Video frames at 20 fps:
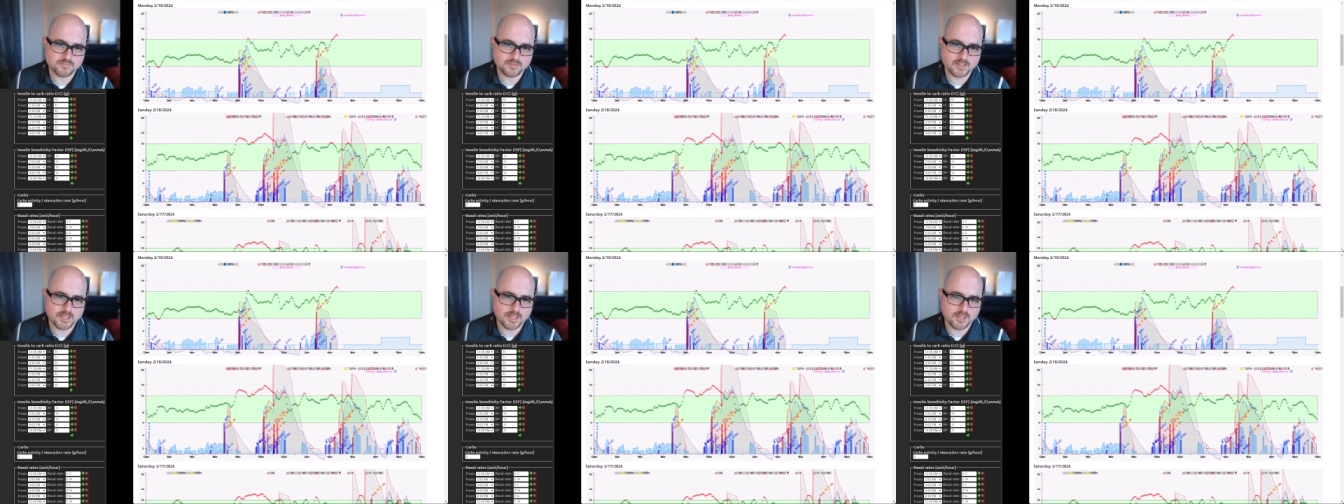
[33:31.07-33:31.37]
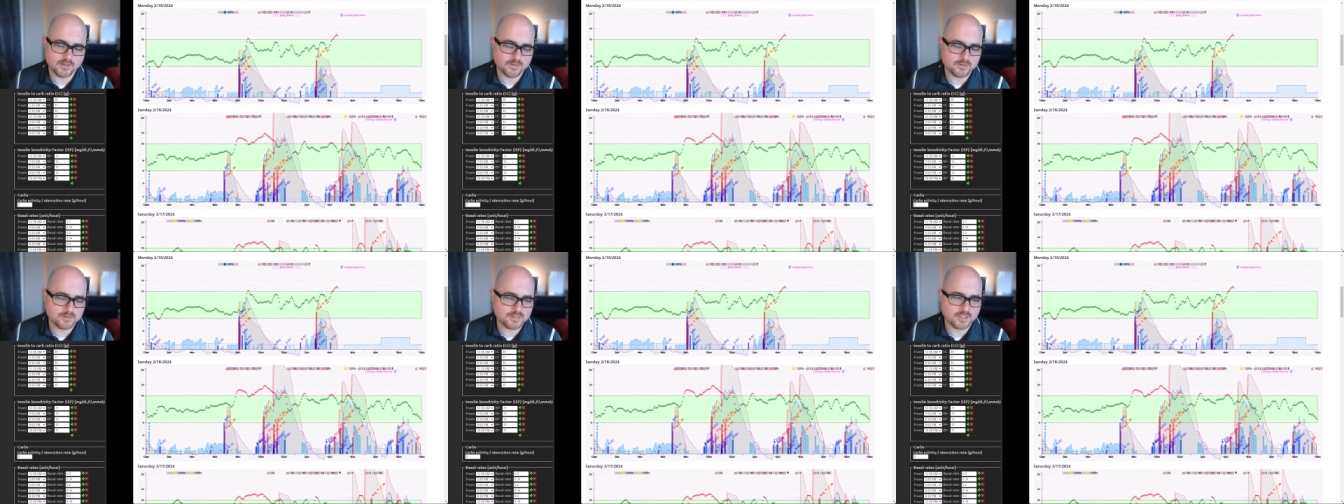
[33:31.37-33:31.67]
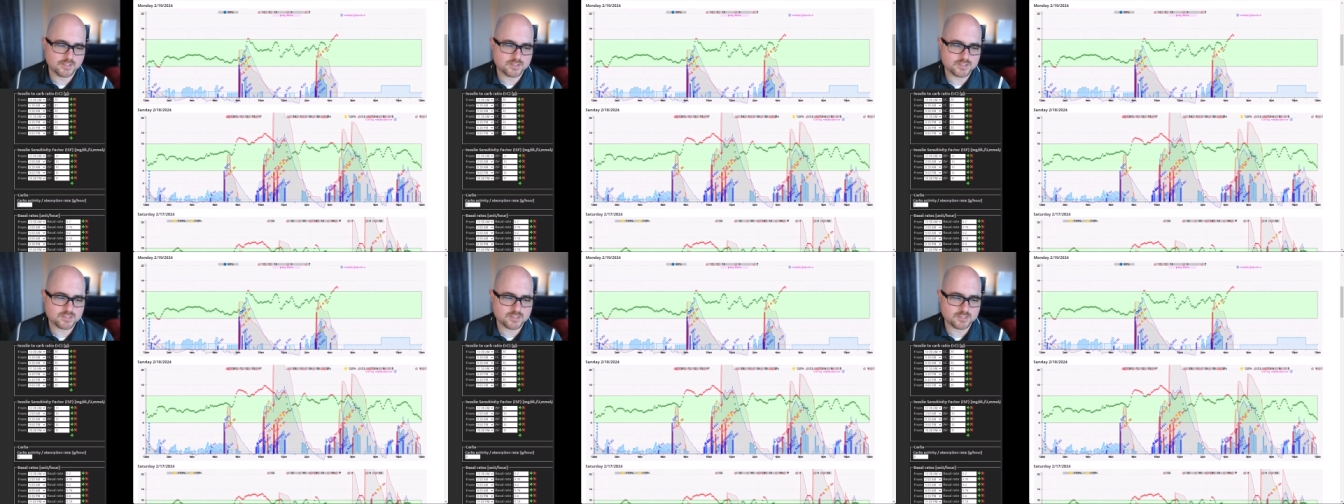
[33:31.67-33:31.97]
I
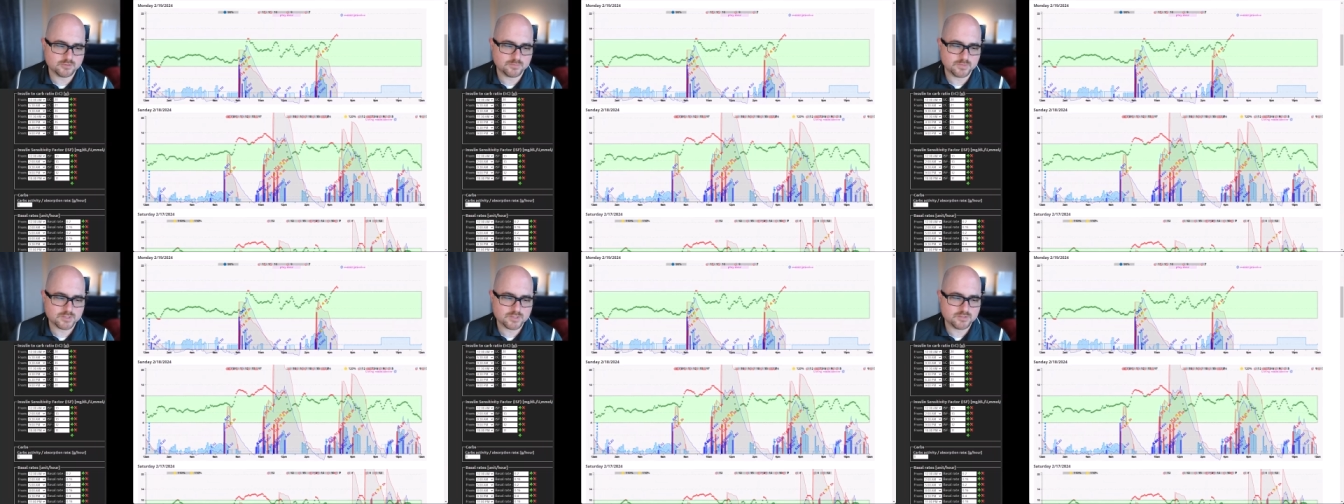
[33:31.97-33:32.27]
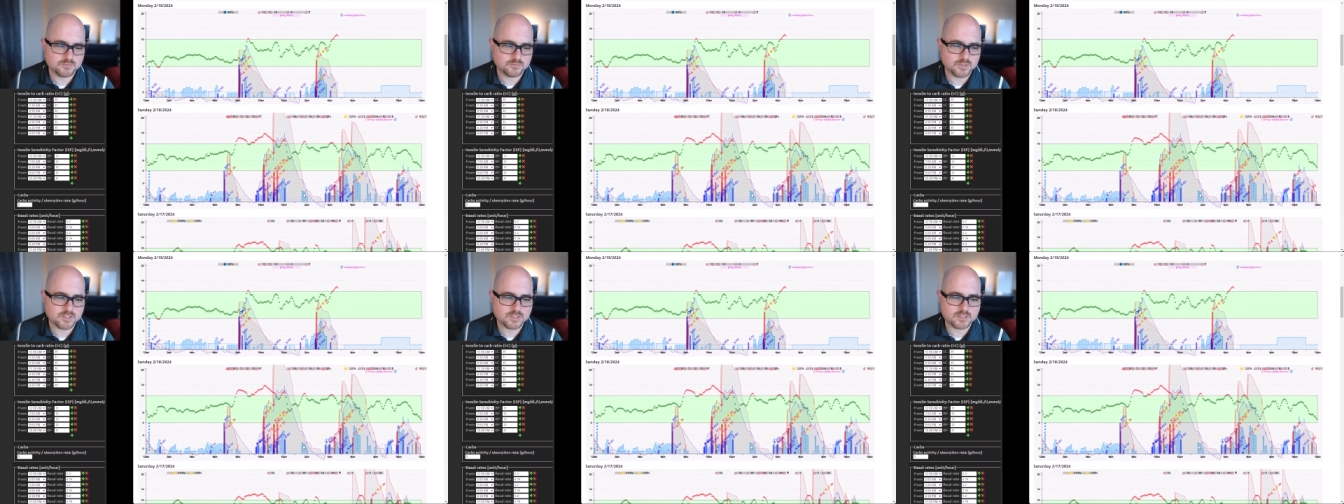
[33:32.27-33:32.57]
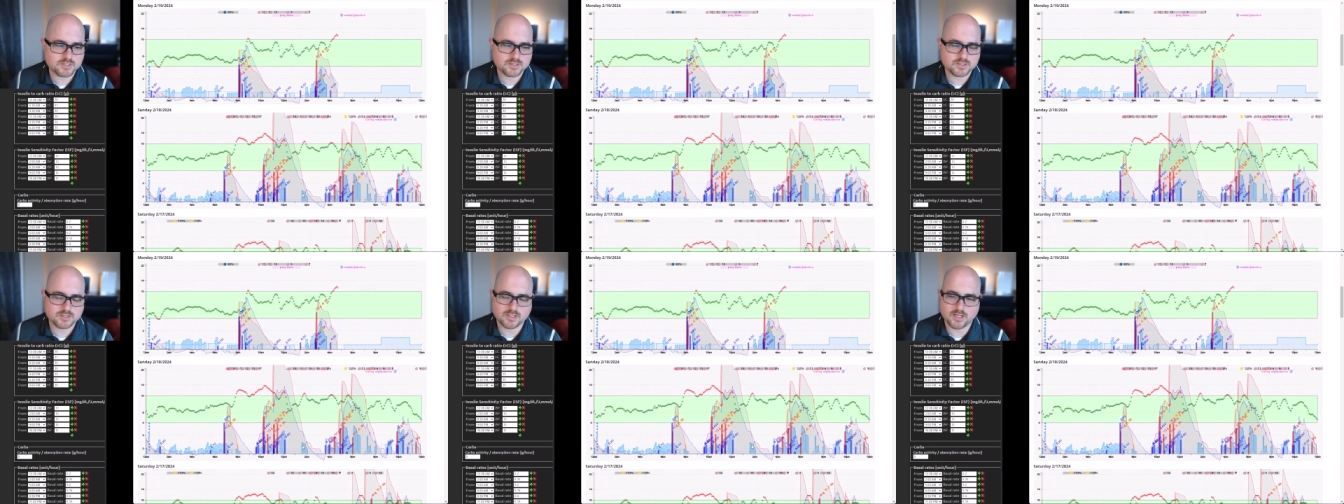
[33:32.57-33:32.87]
think it's just a little bit too
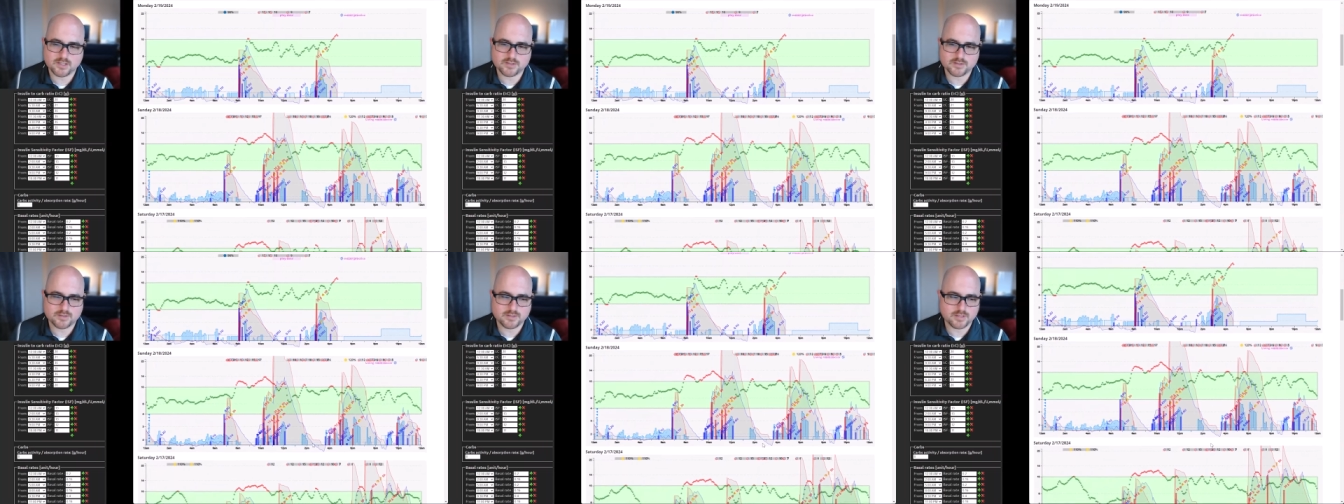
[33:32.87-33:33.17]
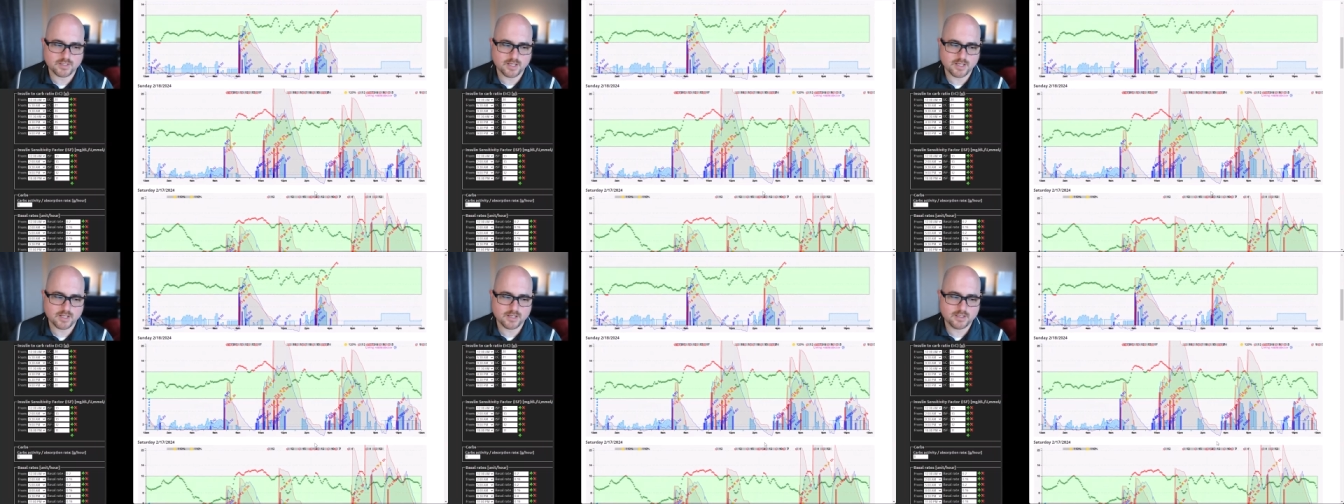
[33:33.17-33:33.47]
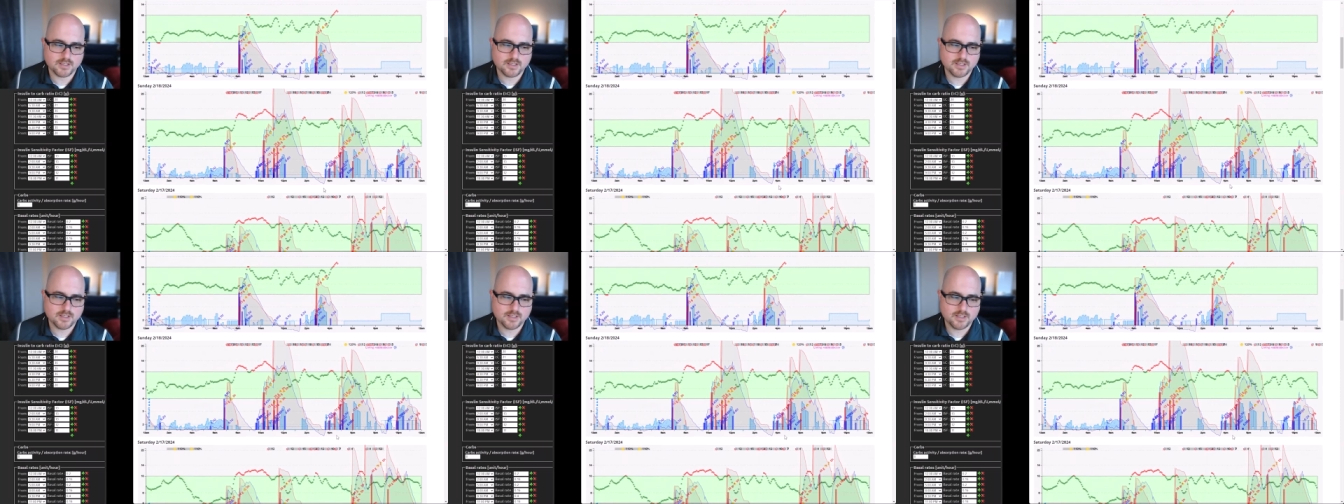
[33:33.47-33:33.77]
much. Other than that,
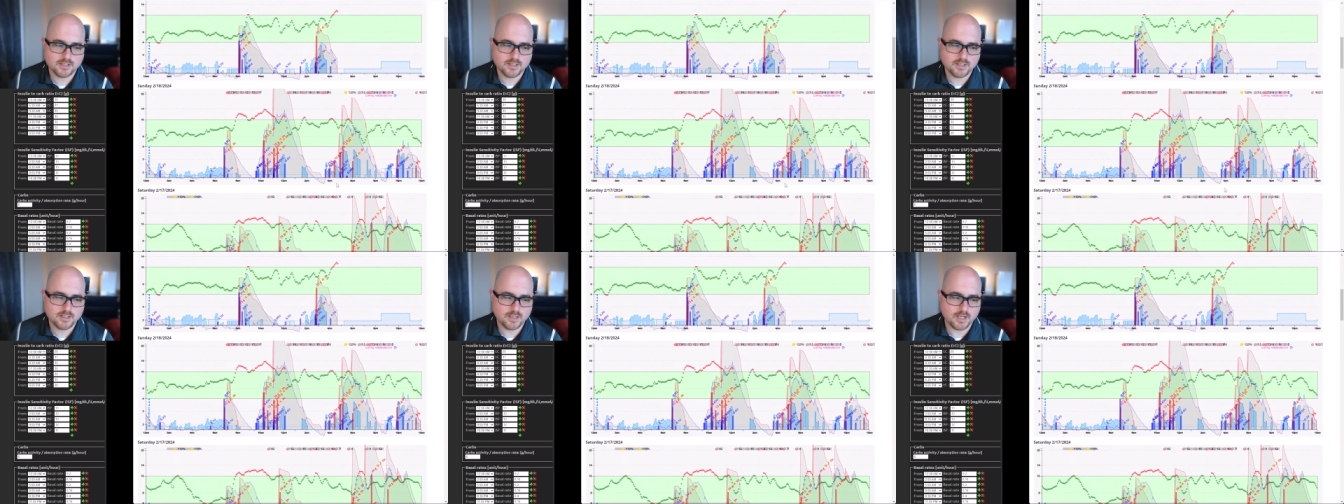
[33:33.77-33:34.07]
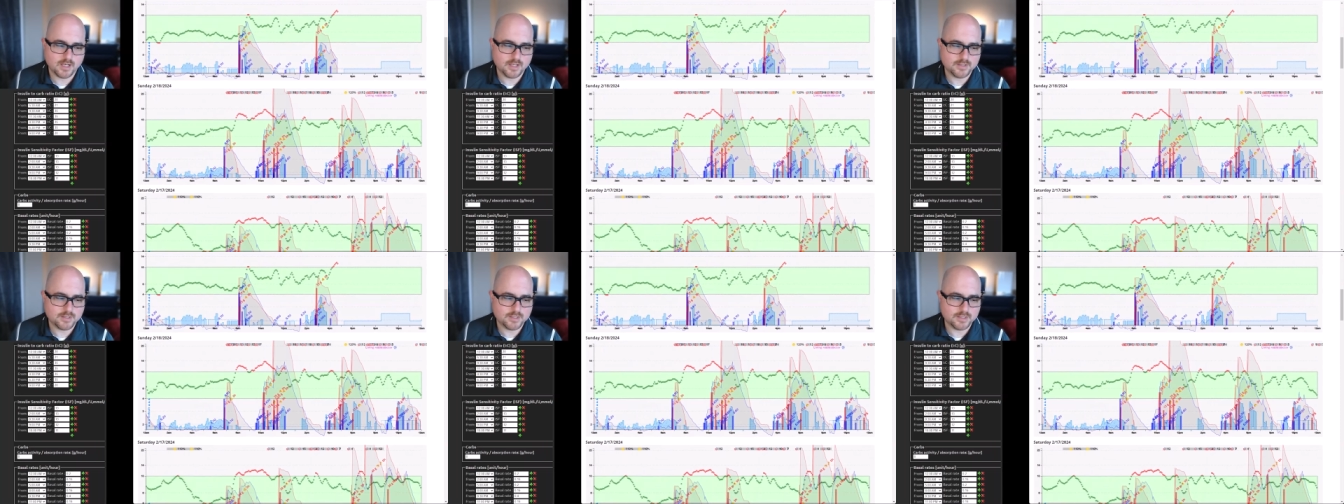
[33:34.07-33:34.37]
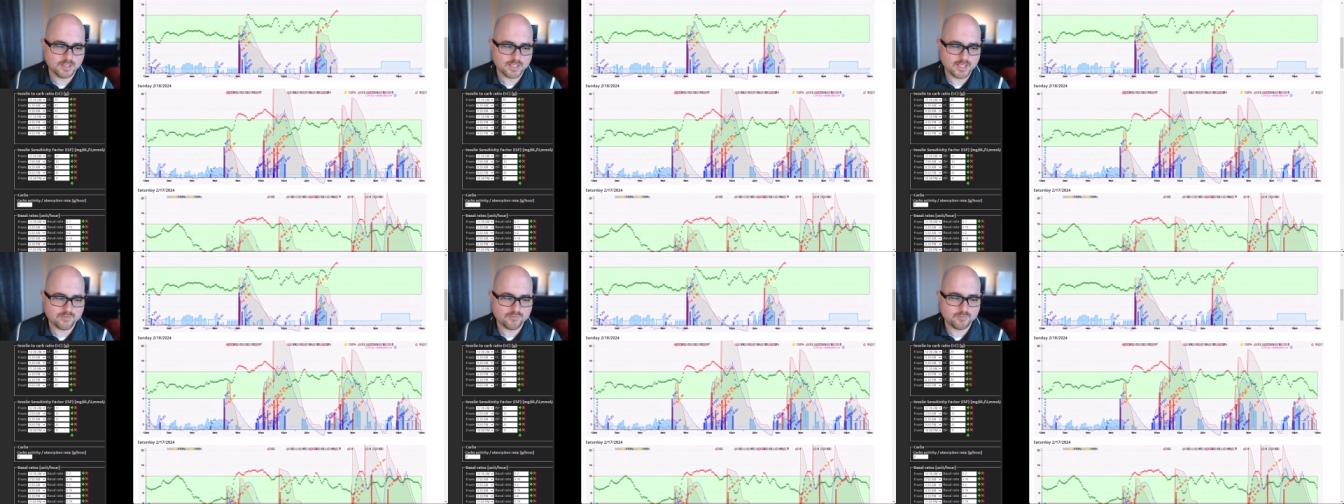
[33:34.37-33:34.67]
uh, and then
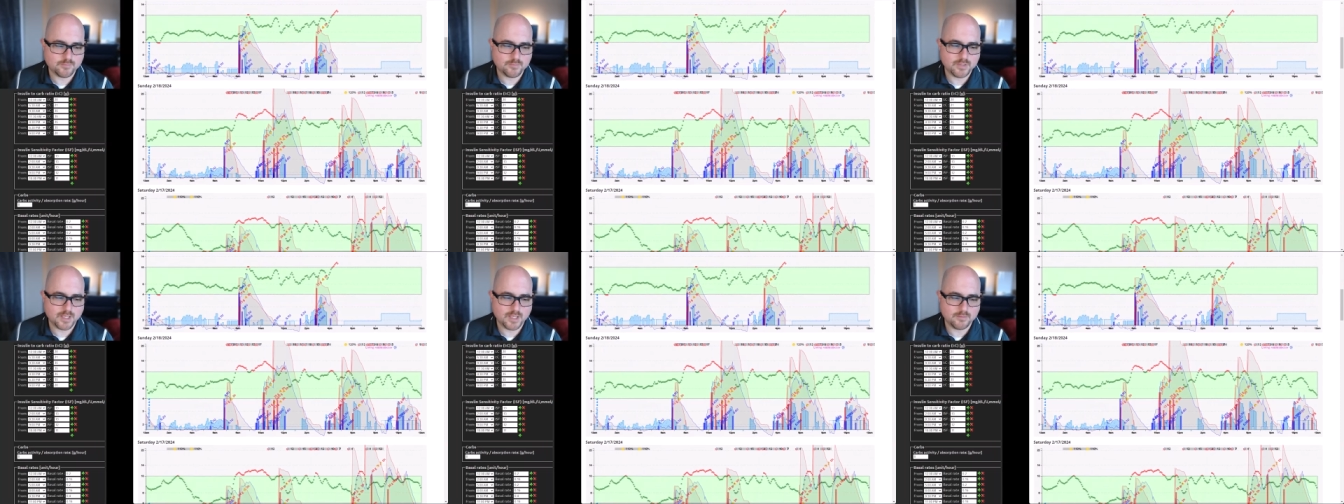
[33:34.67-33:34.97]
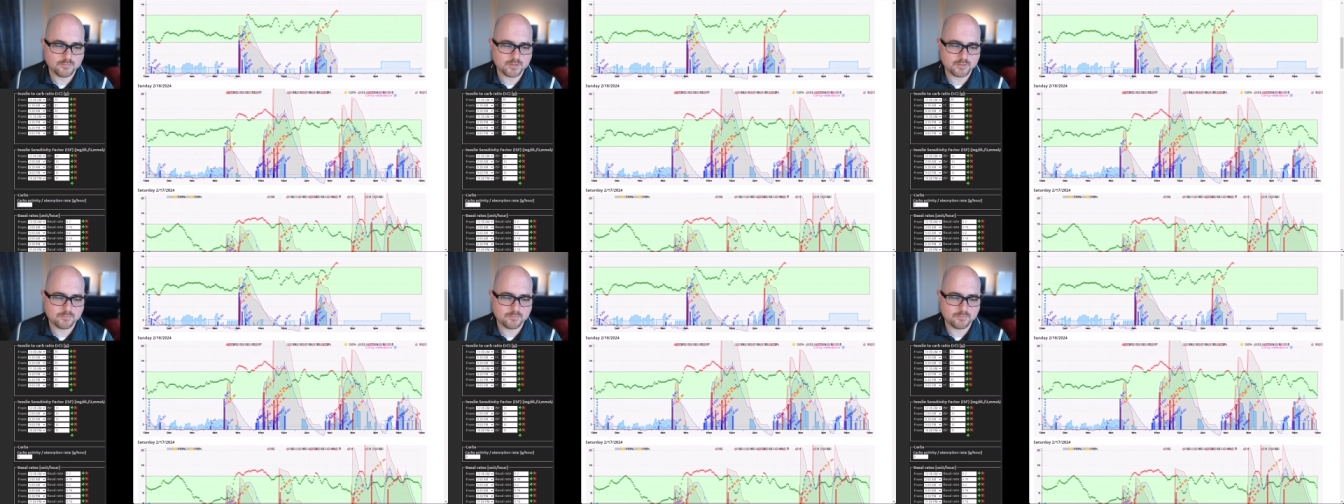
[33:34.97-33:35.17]
the 11 p.m.